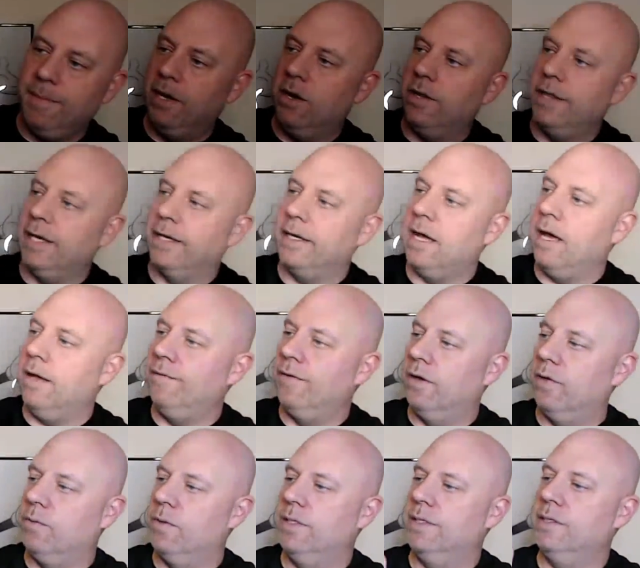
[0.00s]
on the cover
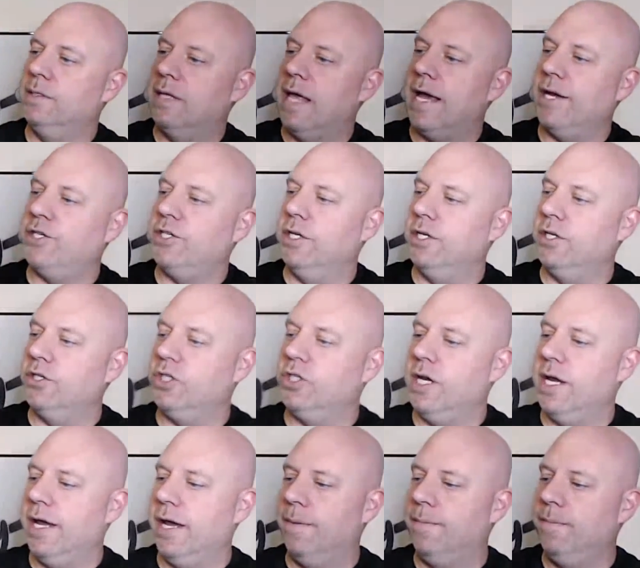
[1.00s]
was last year's
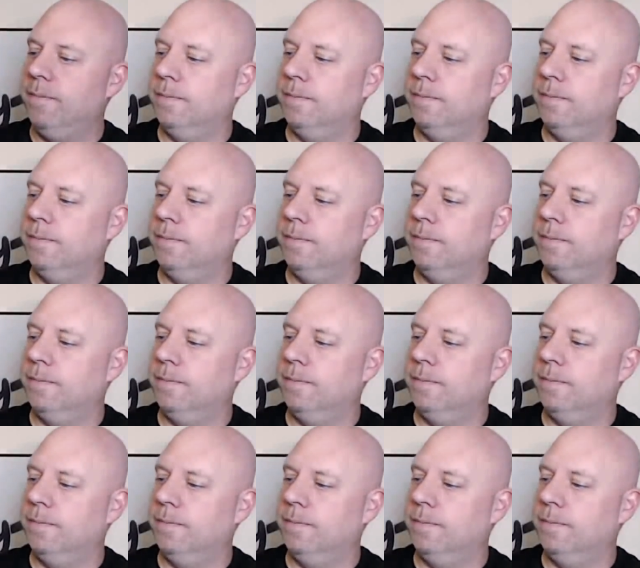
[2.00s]
champ,